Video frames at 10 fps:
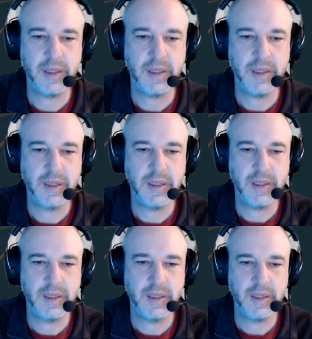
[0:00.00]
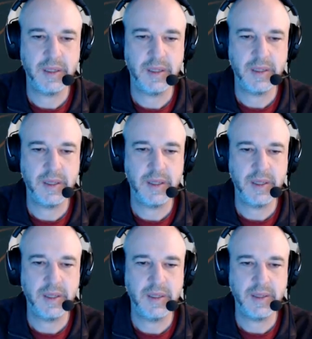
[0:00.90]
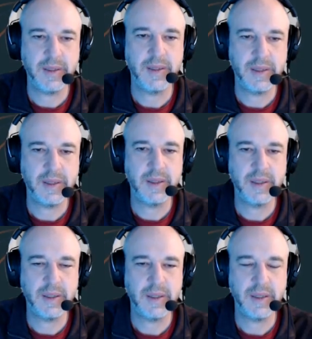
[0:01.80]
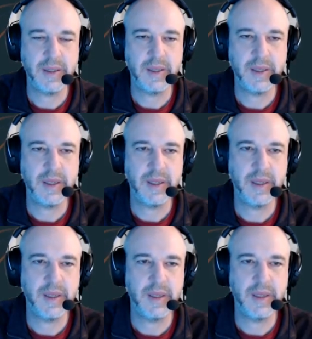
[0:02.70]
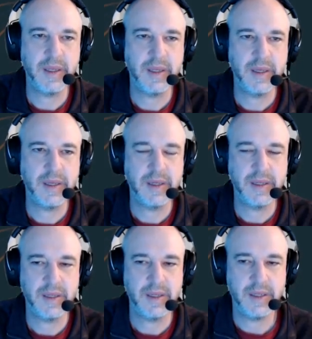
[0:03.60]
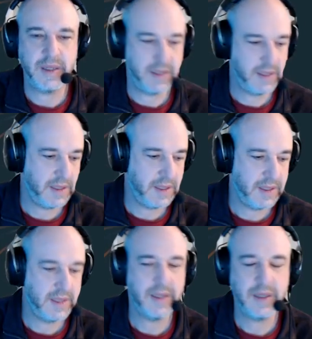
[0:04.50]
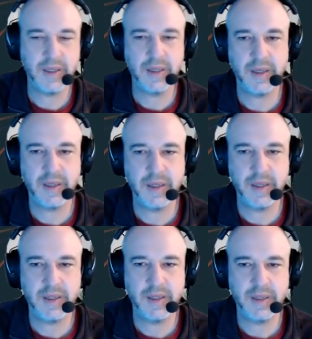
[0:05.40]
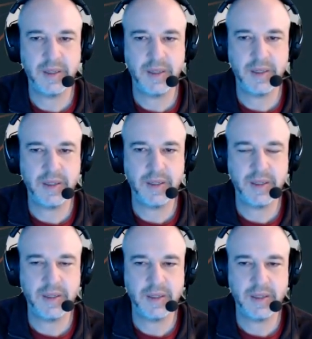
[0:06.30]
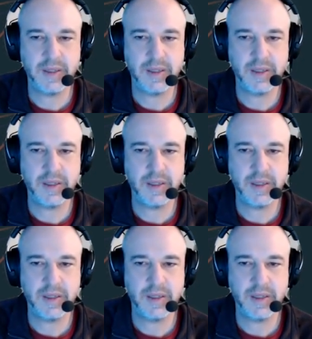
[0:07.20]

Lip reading: (silent)